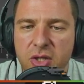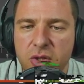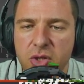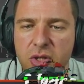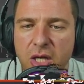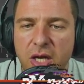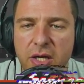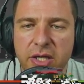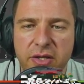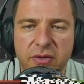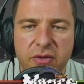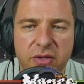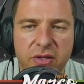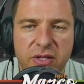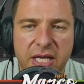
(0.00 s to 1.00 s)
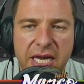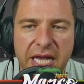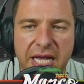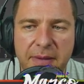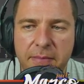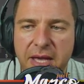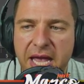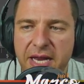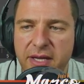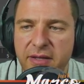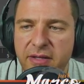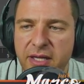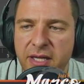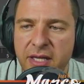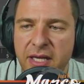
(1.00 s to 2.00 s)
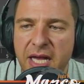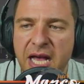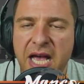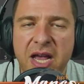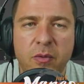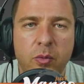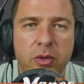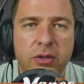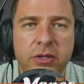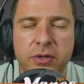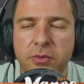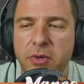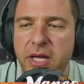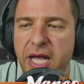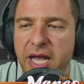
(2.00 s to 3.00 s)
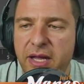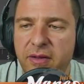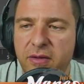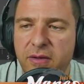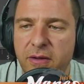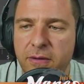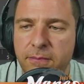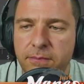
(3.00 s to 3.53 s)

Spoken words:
solid that I am editing, I will create